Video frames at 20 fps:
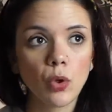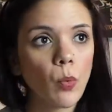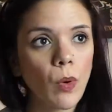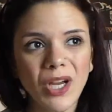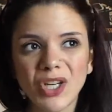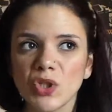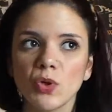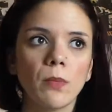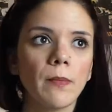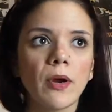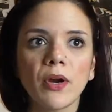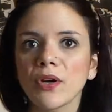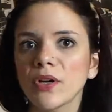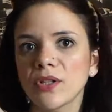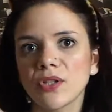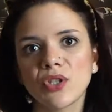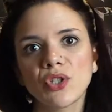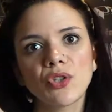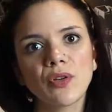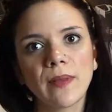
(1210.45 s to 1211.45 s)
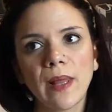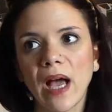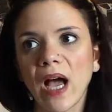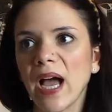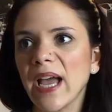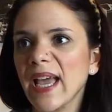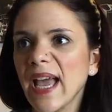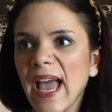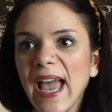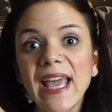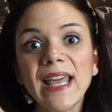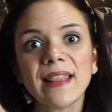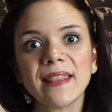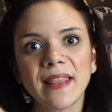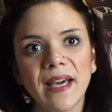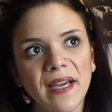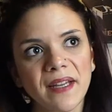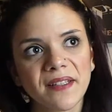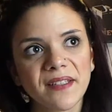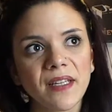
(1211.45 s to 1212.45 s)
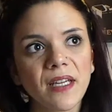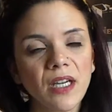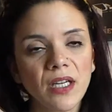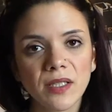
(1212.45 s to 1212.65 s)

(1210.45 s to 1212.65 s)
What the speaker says: Why do Americans do that? I hate that.